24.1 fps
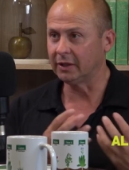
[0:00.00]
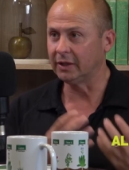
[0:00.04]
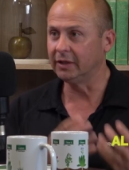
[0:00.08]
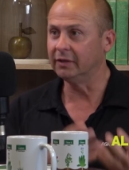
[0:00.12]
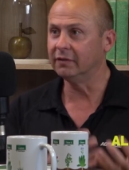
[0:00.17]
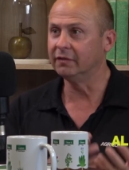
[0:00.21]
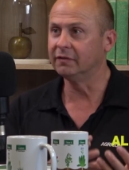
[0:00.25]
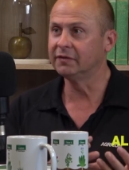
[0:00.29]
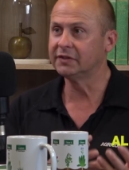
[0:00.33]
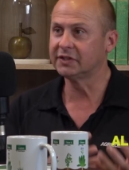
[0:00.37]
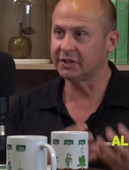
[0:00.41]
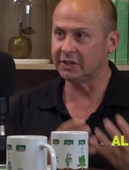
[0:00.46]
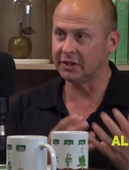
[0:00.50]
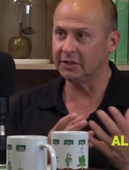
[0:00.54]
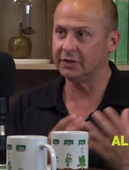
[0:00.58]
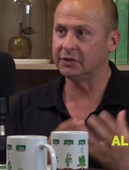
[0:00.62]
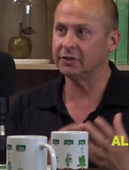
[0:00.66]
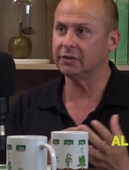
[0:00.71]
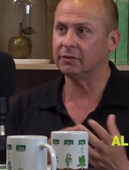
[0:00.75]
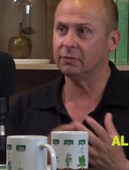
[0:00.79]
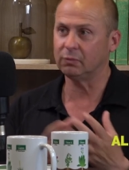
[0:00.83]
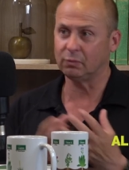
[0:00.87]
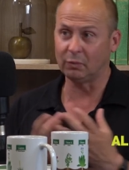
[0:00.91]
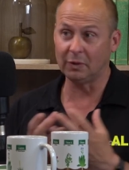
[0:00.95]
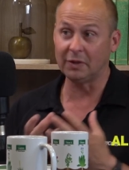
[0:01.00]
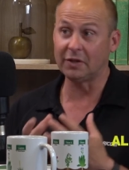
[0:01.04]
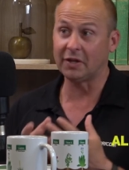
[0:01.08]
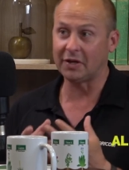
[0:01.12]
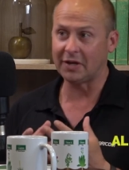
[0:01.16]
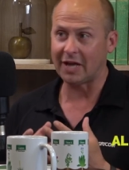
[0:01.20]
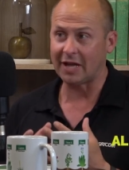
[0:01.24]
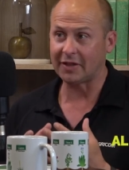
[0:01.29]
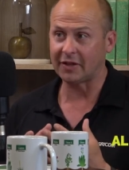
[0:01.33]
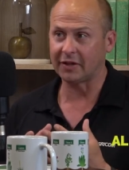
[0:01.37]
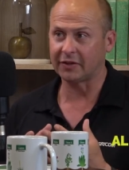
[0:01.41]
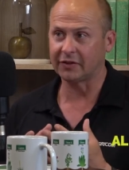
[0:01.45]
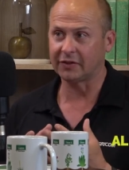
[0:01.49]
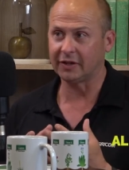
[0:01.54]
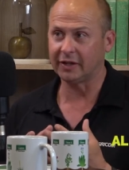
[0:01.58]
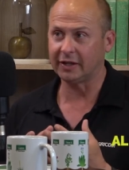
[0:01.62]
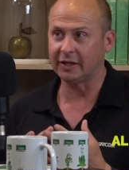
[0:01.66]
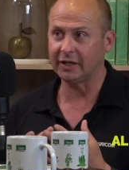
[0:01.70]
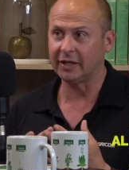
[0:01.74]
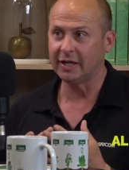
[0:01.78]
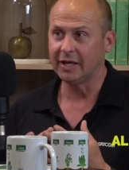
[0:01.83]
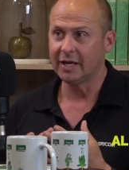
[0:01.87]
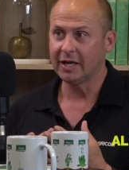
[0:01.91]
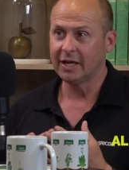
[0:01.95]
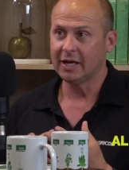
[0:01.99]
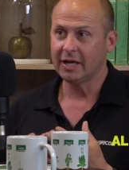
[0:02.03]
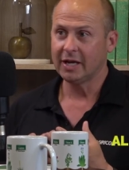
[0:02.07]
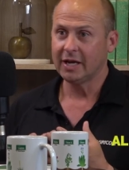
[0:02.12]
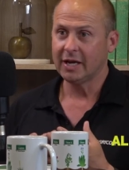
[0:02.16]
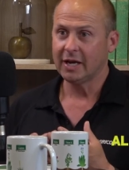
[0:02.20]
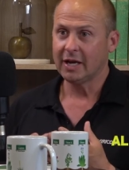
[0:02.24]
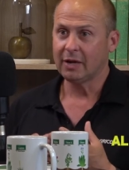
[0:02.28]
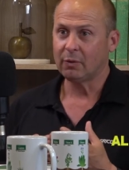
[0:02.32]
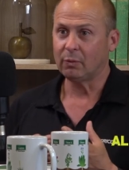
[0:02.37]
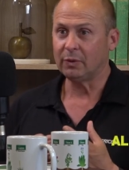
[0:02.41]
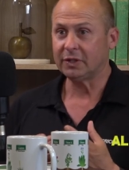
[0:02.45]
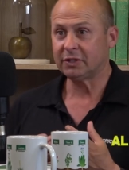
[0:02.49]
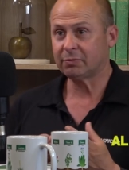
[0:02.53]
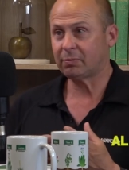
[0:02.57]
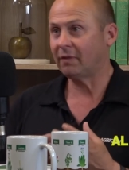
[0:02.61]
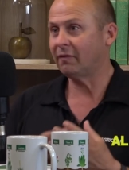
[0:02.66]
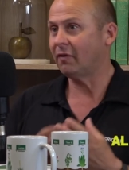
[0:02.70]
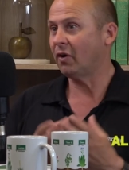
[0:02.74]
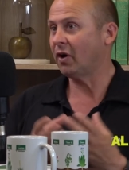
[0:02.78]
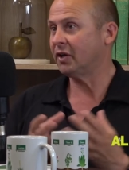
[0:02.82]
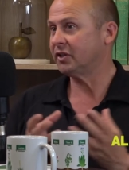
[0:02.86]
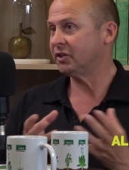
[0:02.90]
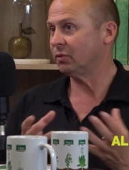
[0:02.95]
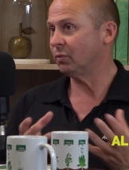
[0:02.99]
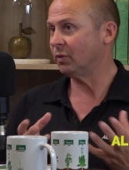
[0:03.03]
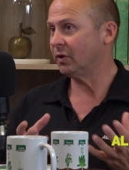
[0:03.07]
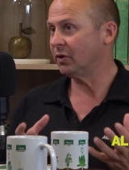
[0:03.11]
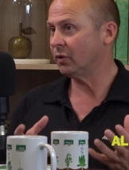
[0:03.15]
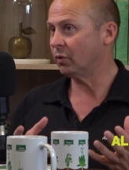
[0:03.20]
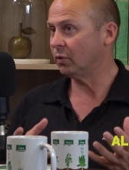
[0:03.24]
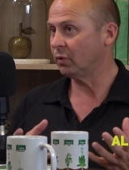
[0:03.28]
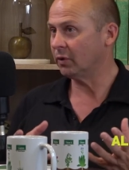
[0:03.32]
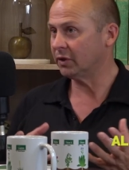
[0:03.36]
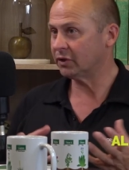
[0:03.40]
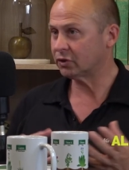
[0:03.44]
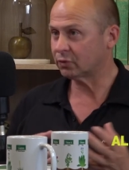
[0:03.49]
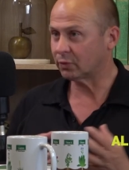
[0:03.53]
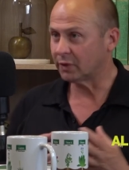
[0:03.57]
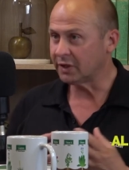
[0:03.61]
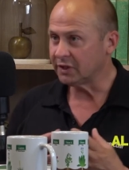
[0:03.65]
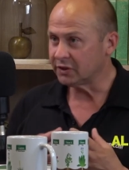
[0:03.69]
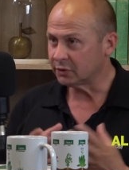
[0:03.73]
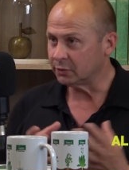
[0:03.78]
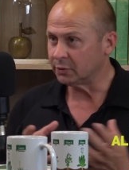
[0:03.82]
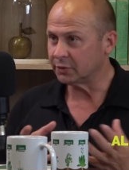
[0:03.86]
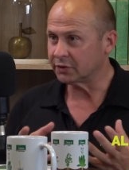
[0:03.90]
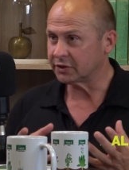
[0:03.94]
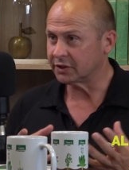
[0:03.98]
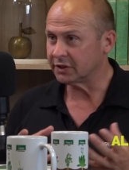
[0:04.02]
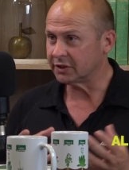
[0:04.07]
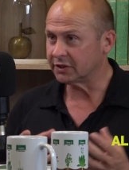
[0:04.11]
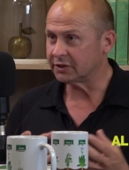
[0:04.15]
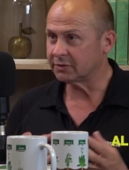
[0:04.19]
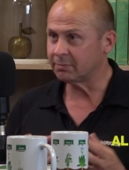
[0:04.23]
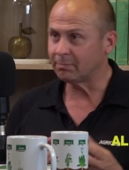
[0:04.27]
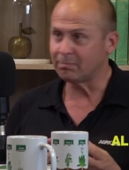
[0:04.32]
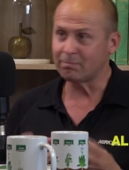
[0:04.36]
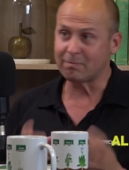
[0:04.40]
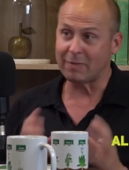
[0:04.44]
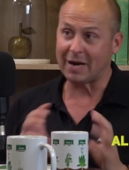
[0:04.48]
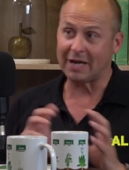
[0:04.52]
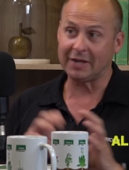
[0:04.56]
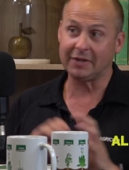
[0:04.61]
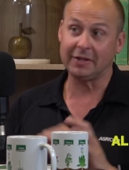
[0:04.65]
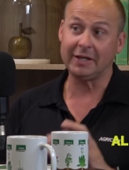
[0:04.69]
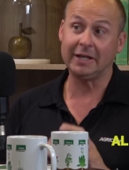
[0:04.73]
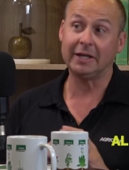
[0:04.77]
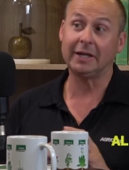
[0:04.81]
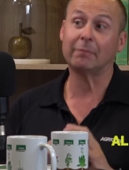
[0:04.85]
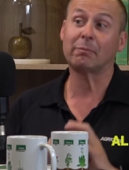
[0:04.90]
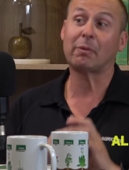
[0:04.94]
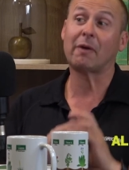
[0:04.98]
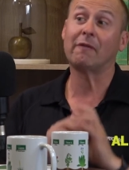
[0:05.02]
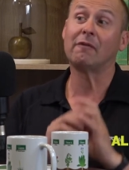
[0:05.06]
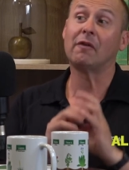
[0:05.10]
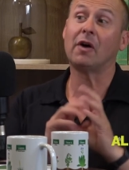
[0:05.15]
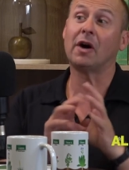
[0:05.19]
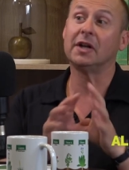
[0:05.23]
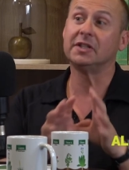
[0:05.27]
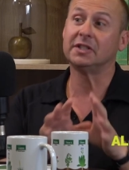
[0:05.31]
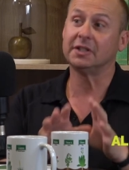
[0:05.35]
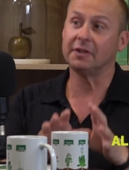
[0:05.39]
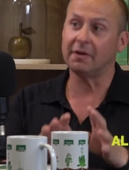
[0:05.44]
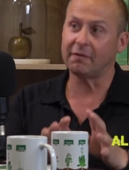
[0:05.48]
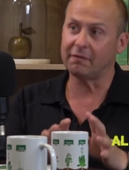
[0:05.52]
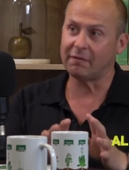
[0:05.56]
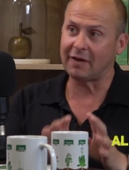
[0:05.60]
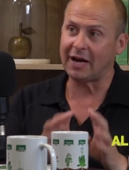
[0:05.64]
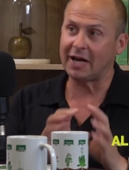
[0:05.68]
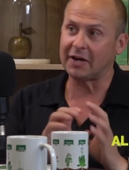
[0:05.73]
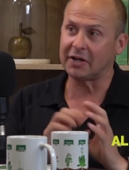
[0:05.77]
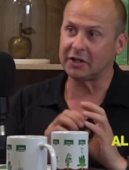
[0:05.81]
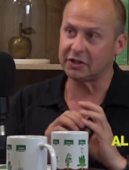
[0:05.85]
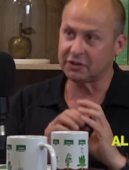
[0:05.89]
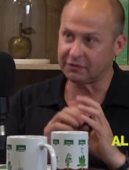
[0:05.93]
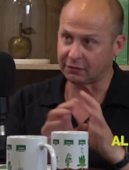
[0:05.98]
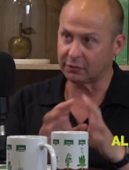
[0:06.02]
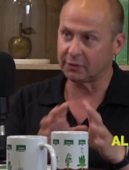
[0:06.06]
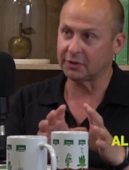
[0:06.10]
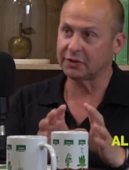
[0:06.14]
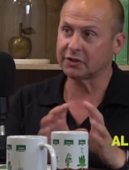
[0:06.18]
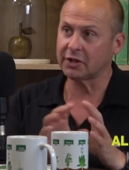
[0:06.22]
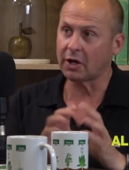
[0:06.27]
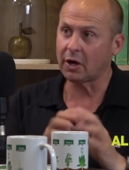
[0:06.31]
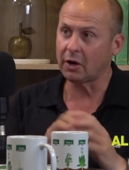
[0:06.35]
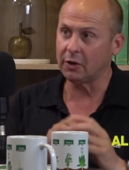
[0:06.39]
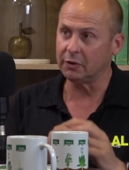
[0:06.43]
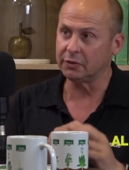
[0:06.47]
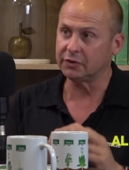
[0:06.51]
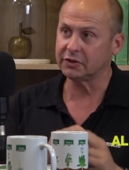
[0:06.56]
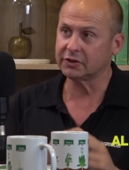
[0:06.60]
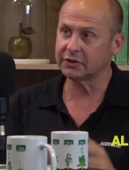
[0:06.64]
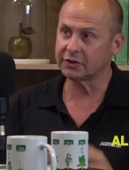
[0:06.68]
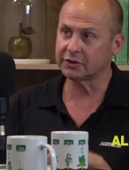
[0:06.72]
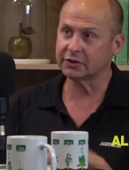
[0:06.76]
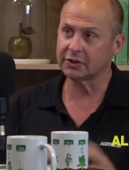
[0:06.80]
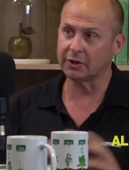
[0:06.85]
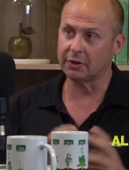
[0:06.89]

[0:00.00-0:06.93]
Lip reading: lives in with another thing, which provides it with all its resources, but then it provides an advantage for its host.